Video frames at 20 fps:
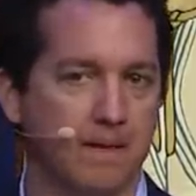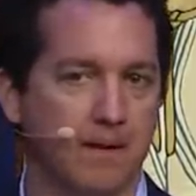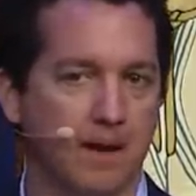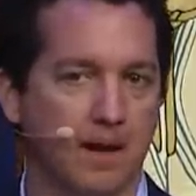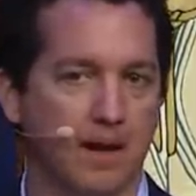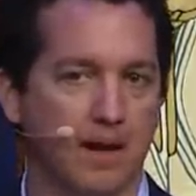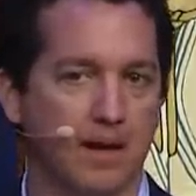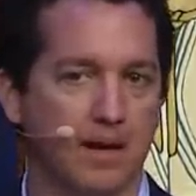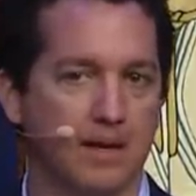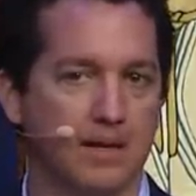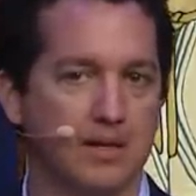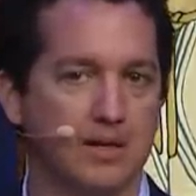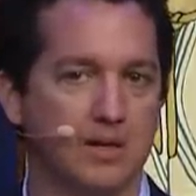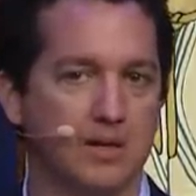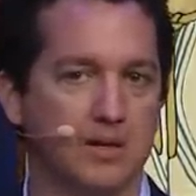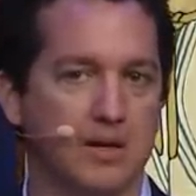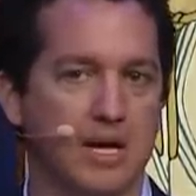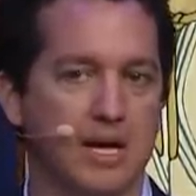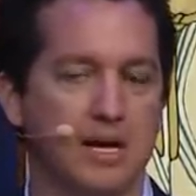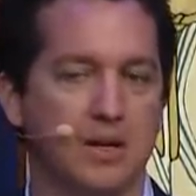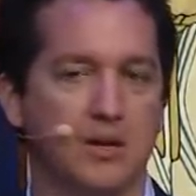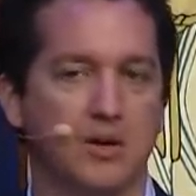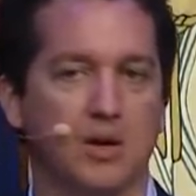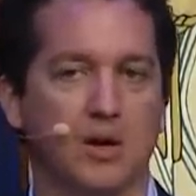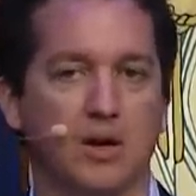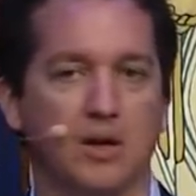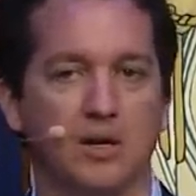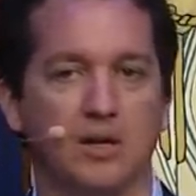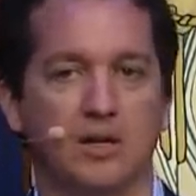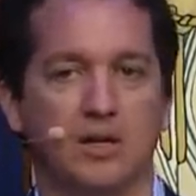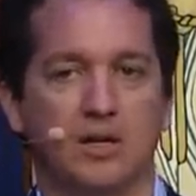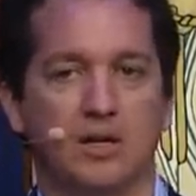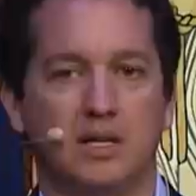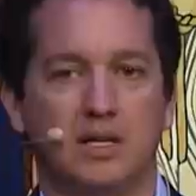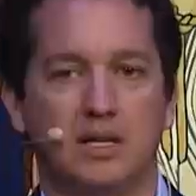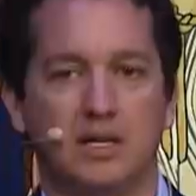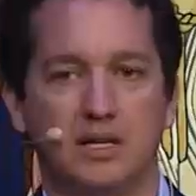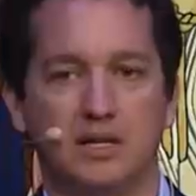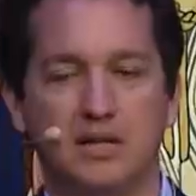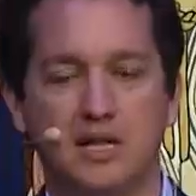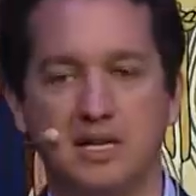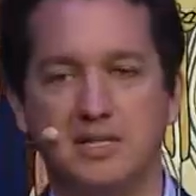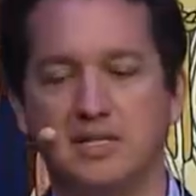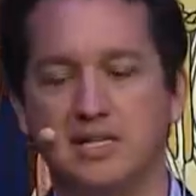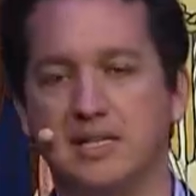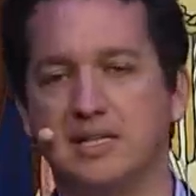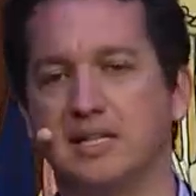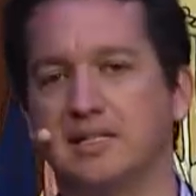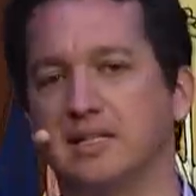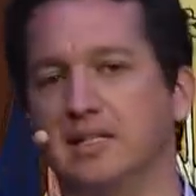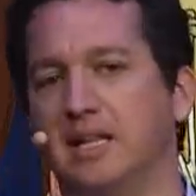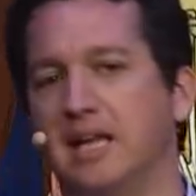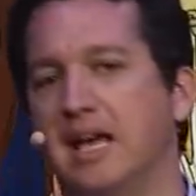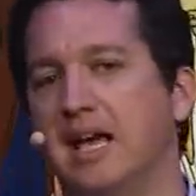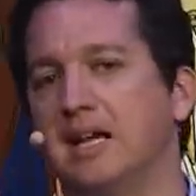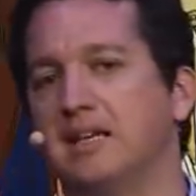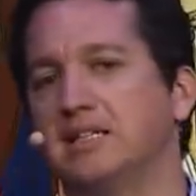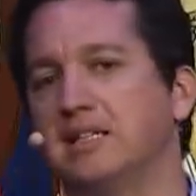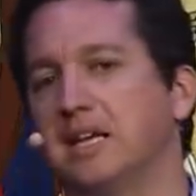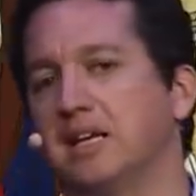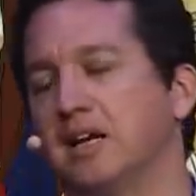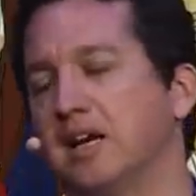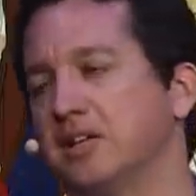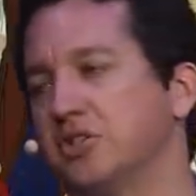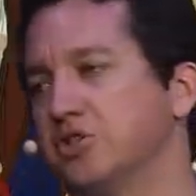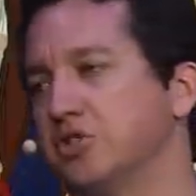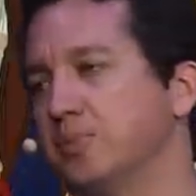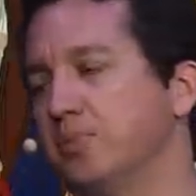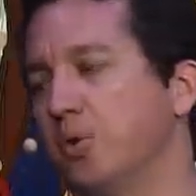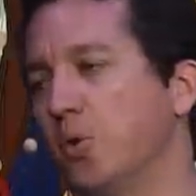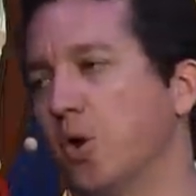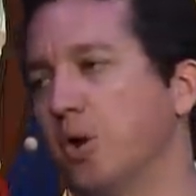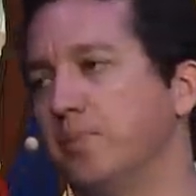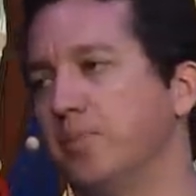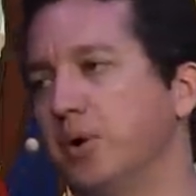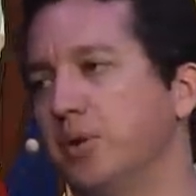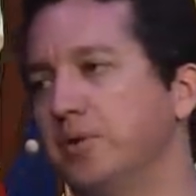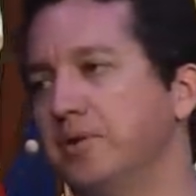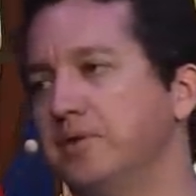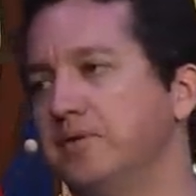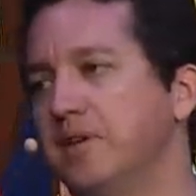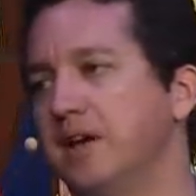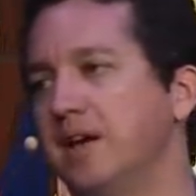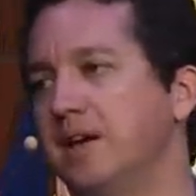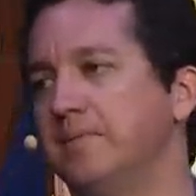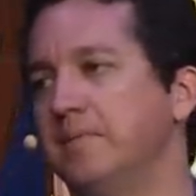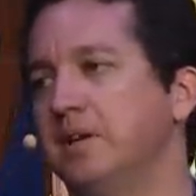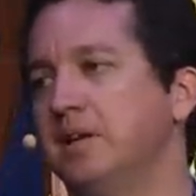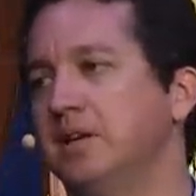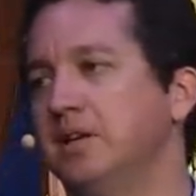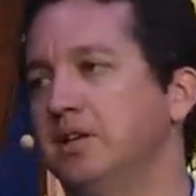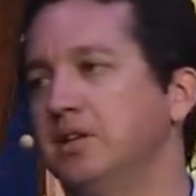Uh, you know, they are they see that the land cannot support both of them.